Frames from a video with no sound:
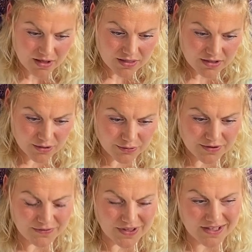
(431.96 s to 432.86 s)
The only
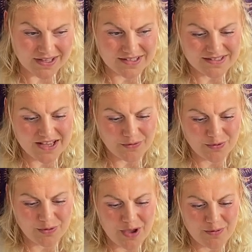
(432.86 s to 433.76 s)
thing is that
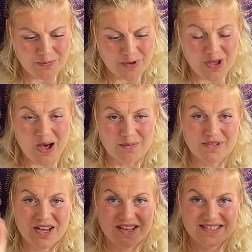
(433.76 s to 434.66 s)
we have
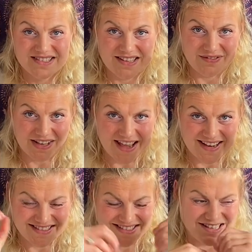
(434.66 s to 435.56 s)
become
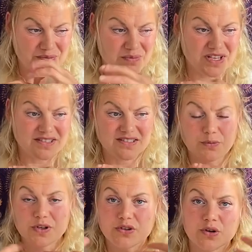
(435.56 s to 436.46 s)
civilized. That means
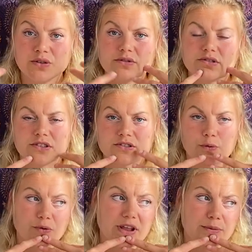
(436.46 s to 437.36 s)
that we don't just
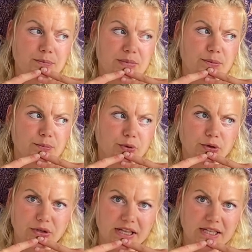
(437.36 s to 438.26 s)
rape
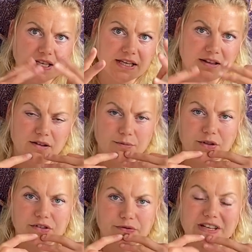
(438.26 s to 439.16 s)
people and kill them
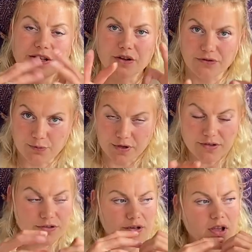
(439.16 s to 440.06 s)
on the street, not so
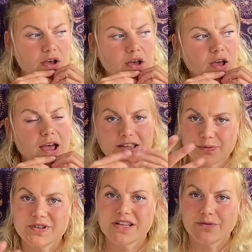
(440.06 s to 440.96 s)
much as
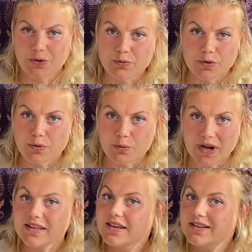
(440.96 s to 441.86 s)
we did when we were
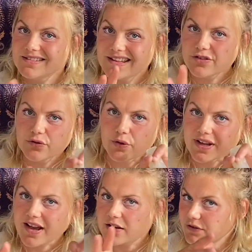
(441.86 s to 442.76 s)
Vikings. That sort
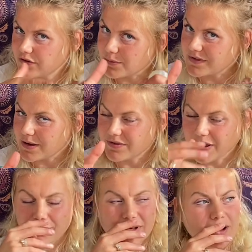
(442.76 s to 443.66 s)
of kind of sometimes
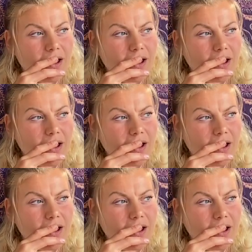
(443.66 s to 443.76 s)
happened.